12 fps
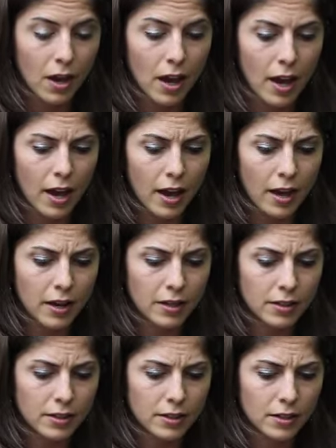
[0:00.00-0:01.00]

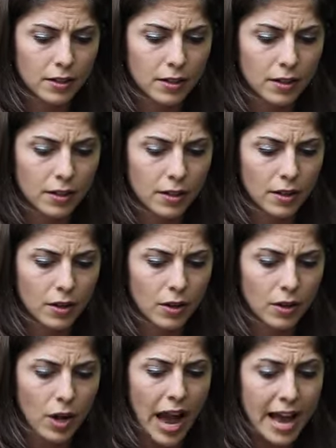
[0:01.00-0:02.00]
And
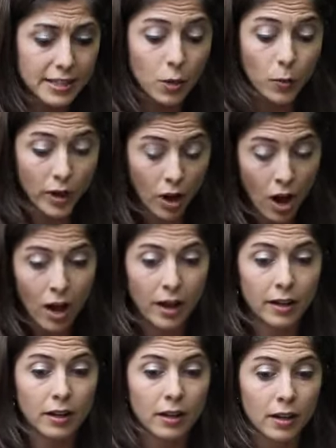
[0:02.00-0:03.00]
as it went
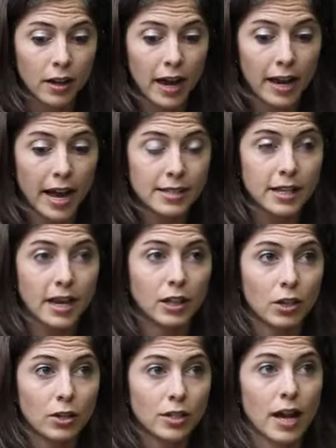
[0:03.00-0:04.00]
on, and as I
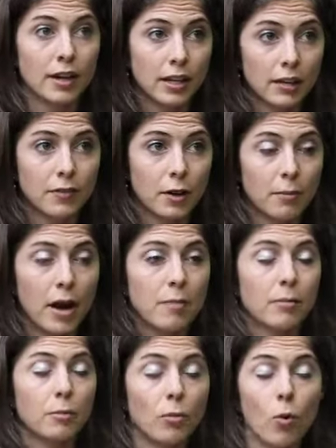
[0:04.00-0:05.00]
learned how to give him up
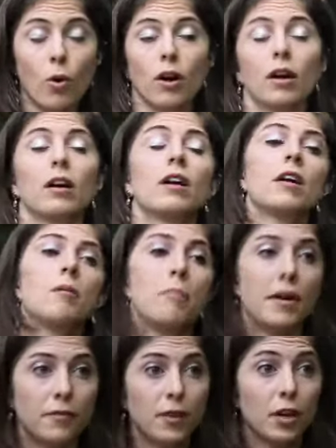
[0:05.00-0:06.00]
more,
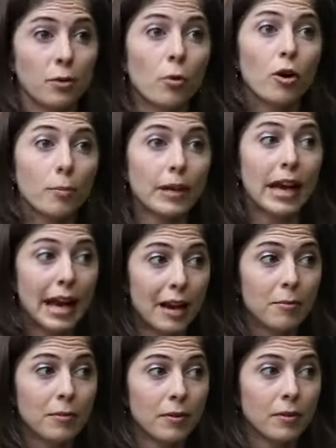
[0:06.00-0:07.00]
my fear more
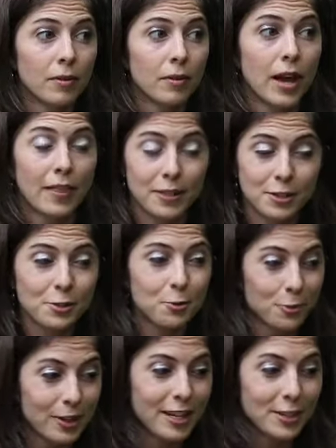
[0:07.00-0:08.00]
became, and this is the
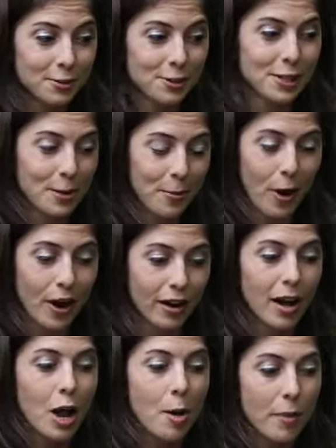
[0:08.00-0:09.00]
really interesting part,
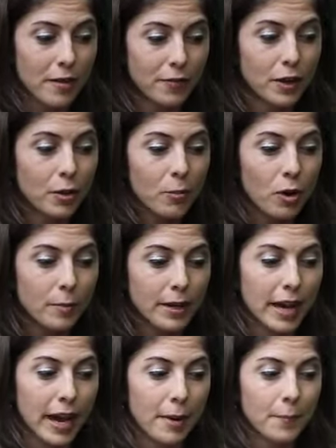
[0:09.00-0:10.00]
my fear more
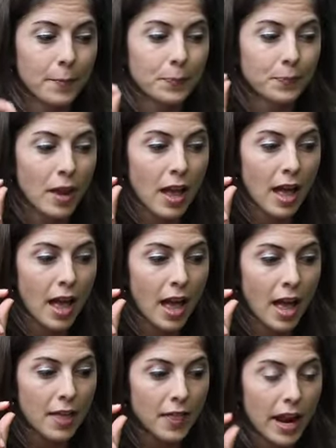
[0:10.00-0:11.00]
became
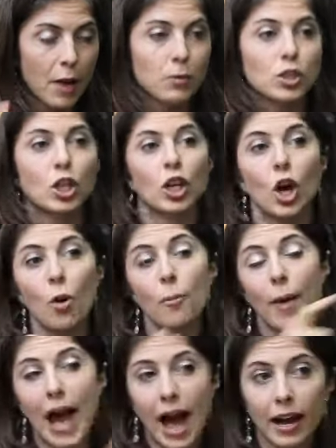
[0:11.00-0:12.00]
that I was going to go
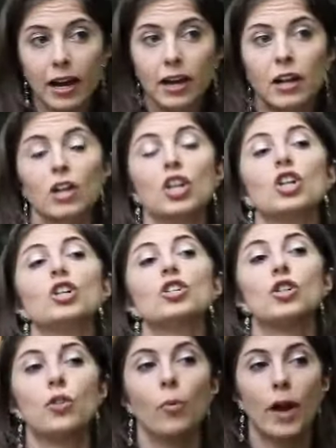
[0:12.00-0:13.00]
back
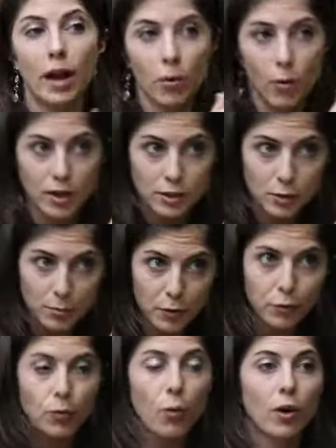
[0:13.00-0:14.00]
to the way I was
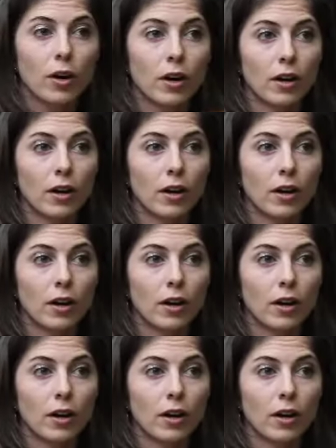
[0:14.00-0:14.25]
before